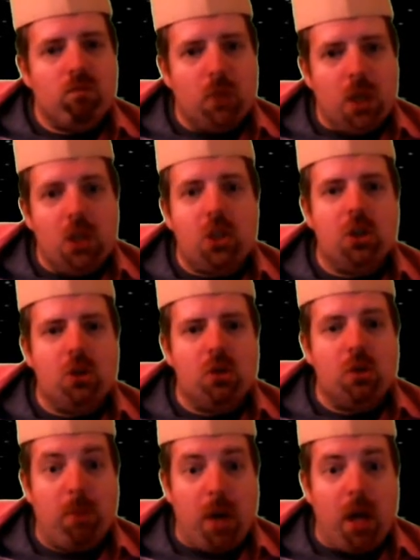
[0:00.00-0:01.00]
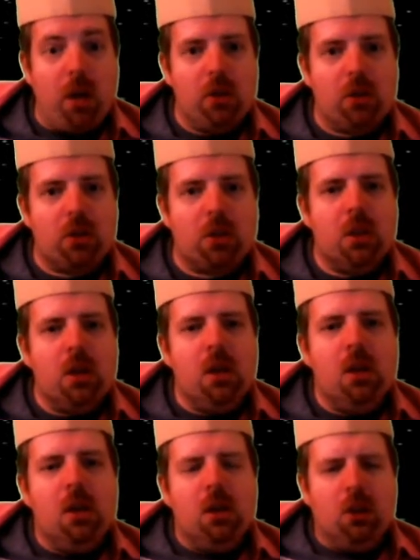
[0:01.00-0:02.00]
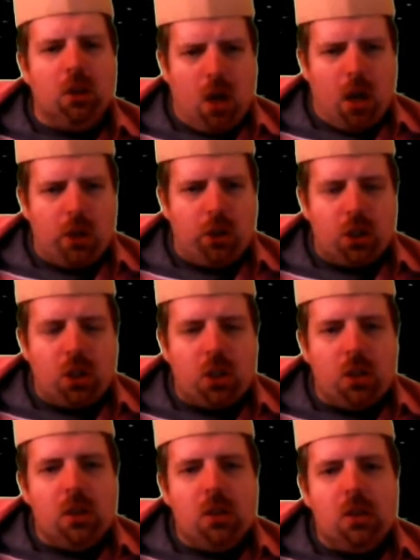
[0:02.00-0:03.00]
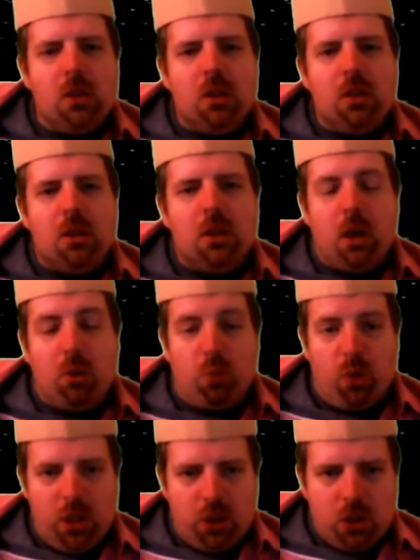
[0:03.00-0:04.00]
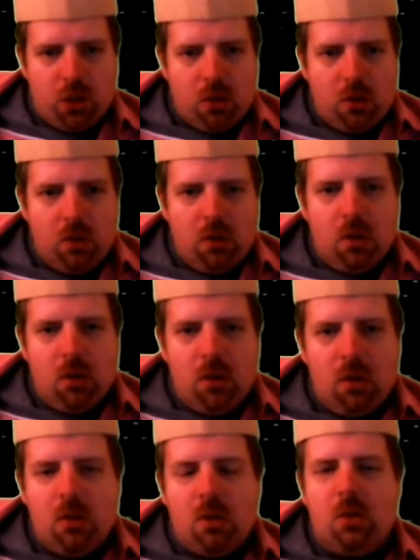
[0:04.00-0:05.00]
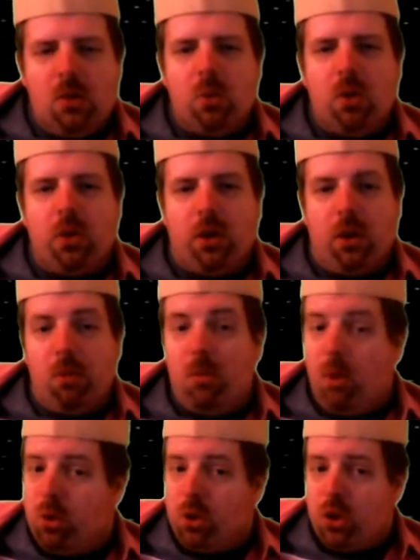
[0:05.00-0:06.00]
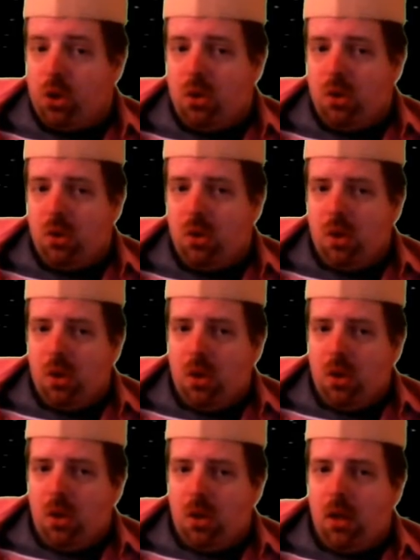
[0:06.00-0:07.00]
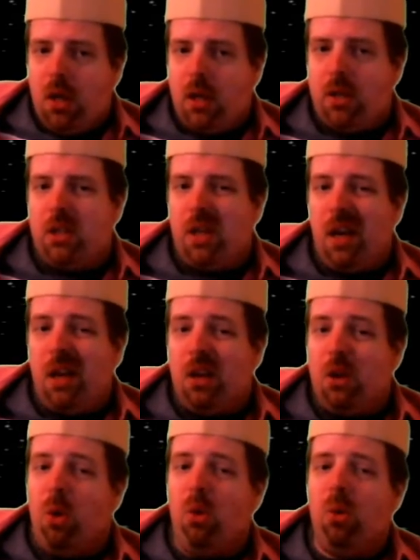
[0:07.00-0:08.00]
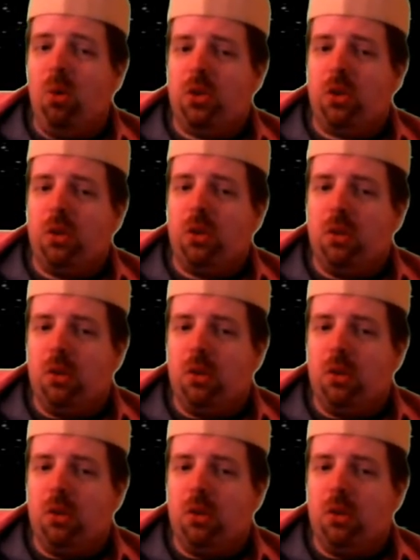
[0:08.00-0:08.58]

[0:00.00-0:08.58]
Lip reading: Teaching you to balance logic and reason with emotion and setting goals,